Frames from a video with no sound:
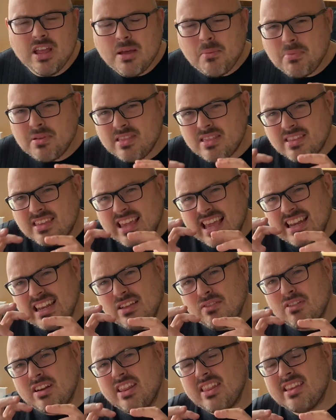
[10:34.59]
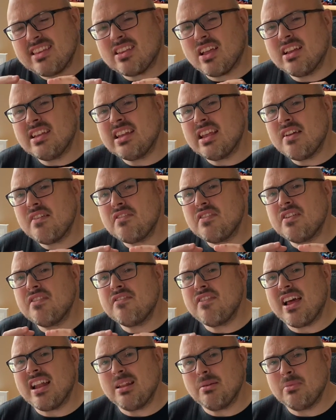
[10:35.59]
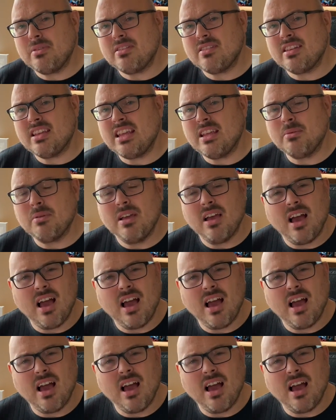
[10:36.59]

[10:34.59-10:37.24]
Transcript: but getting rid of this idea of development team,